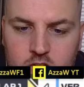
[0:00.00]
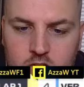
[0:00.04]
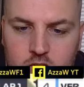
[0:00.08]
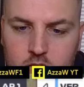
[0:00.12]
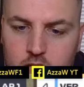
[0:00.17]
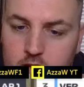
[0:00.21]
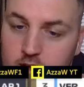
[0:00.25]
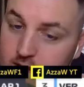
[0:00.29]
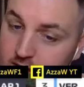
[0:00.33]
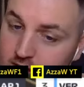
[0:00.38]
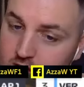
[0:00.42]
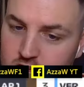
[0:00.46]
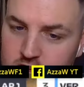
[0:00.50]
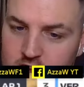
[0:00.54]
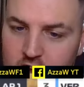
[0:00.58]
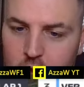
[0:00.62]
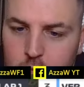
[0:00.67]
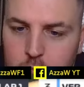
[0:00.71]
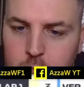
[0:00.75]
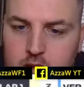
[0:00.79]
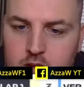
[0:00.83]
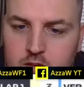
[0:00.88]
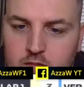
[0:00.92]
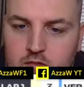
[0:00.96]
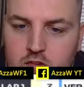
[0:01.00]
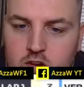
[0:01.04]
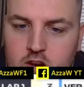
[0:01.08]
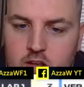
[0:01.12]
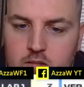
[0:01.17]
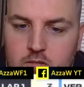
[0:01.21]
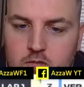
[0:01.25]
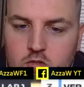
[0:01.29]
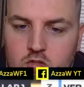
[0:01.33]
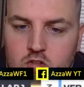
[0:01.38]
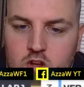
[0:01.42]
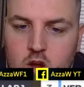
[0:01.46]
He is now P three.
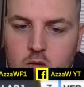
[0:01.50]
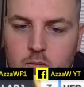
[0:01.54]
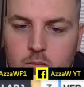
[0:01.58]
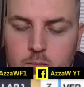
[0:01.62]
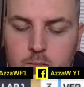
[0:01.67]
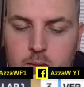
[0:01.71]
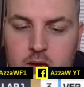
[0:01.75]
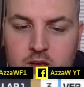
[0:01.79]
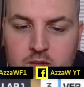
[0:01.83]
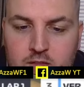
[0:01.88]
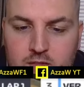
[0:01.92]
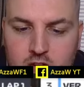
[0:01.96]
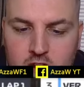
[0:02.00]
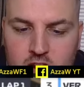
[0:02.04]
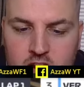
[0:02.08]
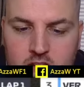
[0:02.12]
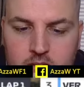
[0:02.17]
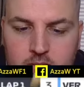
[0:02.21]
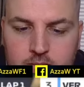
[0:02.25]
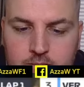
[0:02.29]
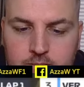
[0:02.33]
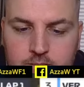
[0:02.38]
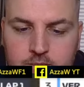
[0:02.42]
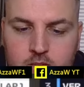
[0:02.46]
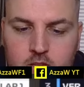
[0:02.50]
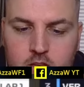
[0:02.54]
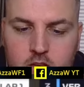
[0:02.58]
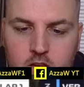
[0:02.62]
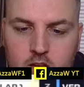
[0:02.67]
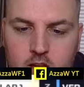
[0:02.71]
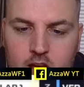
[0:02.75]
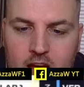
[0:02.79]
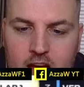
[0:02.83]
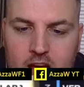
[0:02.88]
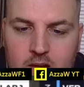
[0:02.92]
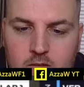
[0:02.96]
So P three,
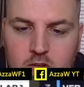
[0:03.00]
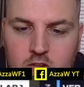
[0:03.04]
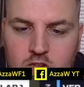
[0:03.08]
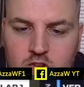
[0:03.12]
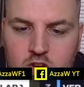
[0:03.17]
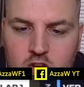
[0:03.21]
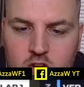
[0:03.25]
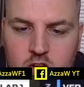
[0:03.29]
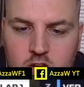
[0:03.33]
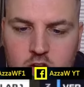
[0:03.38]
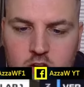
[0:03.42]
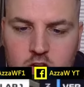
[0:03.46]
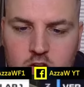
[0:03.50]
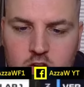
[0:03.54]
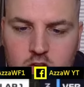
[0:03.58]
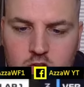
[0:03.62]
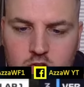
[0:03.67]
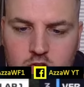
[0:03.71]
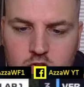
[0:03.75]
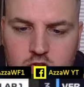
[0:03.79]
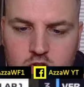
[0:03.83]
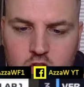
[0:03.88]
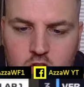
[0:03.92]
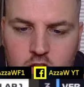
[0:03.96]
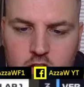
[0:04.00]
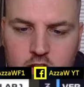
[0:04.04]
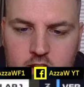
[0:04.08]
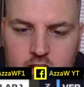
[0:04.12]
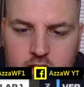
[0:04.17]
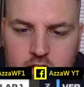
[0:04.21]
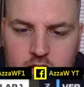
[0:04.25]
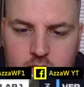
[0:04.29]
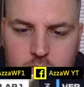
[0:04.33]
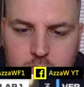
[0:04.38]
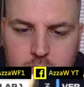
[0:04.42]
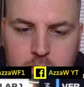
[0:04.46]
Hamilton
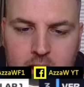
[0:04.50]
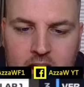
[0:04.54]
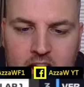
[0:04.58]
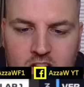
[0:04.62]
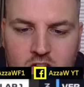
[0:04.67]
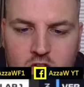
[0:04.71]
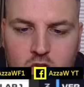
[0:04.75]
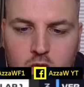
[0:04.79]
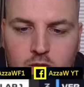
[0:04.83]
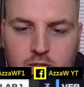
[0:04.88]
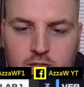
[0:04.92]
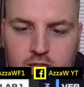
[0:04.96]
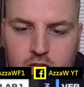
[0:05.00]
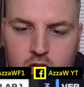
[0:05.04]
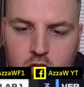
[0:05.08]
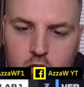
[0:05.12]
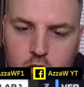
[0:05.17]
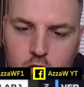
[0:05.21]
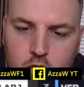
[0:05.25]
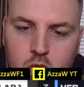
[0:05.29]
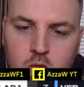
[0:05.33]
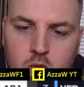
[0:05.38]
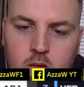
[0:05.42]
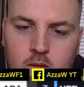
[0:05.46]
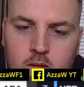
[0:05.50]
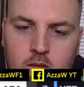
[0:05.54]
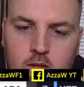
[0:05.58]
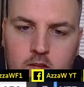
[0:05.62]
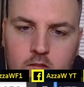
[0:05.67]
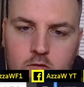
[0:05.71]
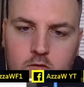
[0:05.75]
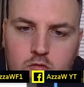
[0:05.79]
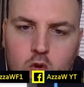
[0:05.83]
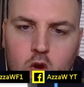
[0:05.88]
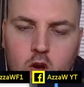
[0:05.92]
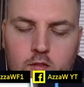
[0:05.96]
trying to battle through.
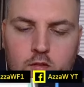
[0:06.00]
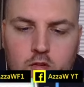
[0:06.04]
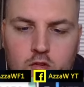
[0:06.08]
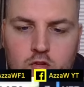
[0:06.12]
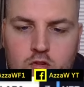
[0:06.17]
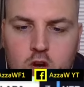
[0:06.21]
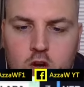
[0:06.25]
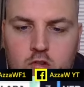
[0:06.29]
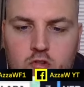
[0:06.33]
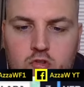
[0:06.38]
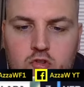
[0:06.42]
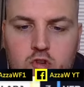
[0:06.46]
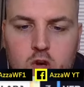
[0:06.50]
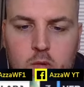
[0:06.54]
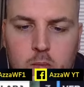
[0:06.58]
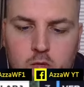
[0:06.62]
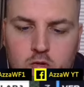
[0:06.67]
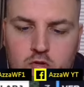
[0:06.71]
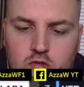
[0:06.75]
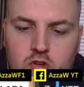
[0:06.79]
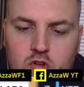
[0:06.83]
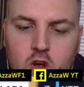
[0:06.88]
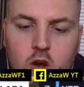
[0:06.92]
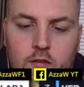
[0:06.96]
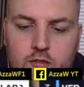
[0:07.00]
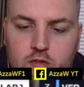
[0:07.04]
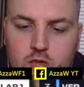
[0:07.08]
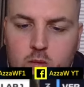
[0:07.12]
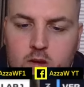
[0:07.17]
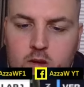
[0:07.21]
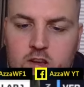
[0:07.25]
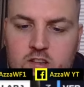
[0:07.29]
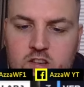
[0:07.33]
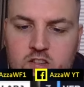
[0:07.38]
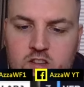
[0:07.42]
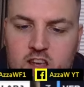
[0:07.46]
Rival's gone double softs,
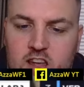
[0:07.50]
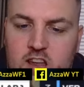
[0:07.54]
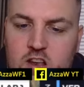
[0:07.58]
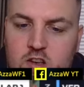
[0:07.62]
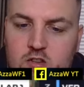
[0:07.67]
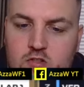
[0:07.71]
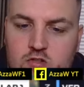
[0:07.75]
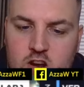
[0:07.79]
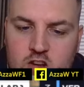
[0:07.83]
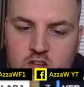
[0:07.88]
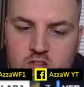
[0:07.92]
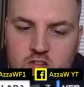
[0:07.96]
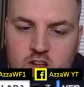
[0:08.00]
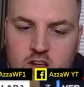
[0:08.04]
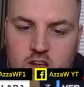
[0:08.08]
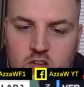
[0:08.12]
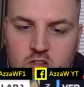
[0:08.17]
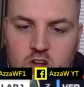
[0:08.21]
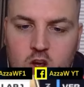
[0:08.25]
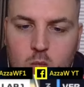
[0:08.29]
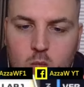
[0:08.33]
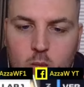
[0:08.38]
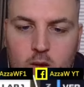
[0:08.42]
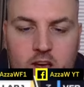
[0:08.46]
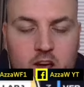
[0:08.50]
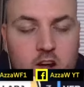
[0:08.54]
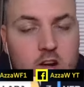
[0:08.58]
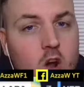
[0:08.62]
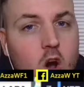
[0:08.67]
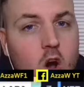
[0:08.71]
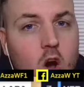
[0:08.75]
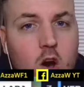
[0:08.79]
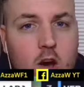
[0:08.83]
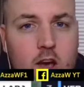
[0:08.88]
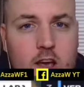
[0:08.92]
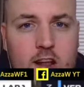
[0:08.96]
which is interesting. So we are
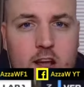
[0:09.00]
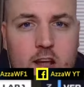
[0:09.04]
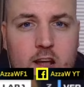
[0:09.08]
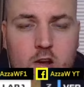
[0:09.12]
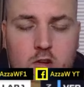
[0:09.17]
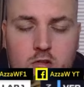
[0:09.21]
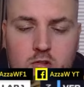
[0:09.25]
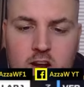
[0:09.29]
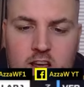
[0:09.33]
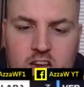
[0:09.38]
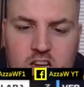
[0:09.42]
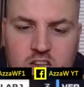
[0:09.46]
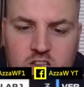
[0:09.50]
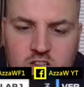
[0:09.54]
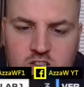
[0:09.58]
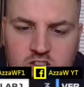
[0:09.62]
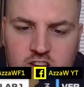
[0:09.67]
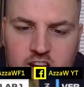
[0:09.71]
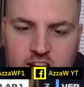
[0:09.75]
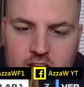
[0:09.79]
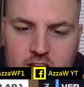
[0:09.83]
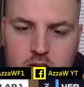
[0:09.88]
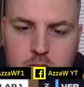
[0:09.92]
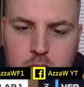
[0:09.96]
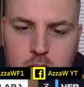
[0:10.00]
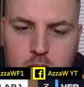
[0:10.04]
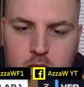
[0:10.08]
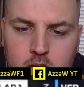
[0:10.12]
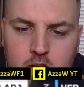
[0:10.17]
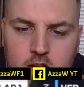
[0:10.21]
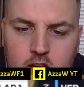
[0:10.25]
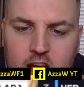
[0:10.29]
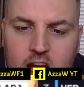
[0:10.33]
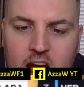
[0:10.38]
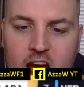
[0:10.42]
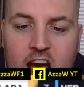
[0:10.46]
not in a great shape
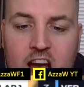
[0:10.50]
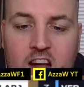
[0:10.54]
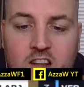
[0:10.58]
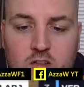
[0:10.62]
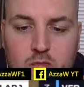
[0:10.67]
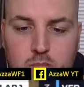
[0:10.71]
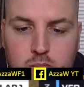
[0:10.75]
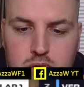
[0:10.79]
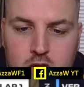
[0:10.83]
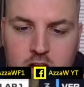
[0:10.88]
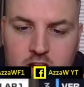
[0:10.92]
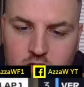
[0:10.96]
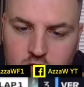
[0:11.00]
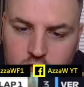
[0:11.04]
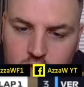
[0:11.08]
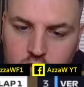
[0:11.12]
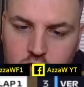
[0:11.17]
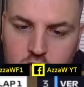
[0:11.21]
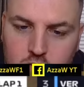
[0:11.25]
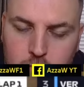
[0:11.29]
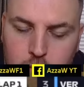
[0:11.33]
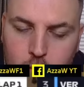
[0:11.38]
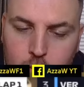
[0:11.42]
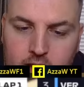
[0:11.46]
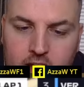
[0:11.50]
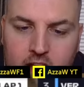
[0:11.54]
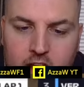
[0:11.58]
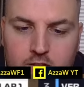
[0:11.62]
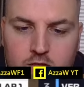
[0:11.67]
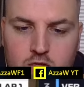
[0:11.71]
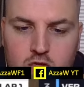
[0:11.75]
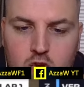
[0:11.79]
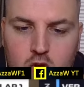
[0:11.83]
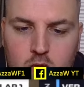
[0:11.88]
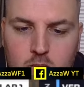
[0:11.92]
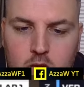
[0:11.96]
at present, but we
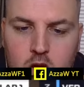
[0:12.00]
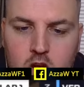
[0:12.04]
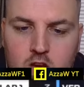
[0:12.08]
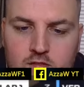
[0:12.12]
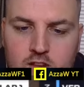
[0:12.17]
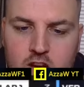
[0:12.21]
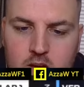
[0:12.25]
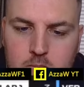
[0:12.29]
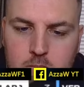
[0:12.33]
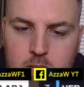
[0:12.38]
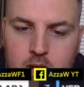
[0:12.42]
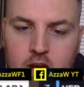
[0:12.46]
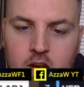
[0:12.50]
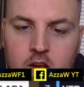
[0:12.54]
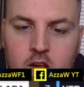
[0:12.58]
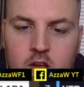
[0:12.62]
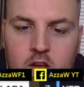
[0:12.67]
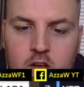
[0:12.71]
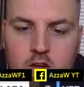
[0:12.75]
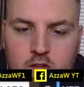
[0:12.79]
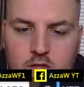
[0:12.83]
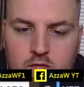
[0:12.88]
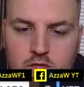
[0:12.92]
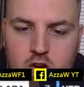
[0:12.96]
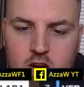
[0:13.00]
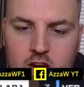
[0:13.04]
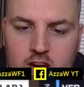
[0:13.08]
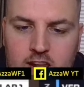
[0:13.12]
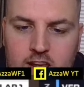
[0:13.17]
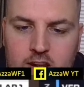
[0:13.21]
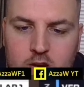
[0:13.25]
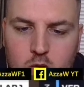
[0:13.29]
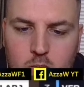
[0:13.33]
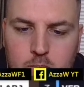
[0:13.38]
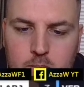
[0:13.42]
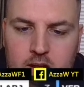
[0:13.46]
have took Movember for a
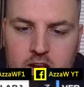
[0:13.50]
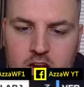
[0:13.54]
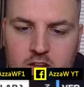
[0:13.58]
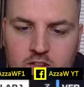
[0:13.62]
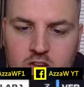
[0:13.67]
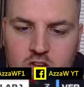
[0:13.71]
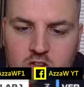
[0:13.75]
little bit of a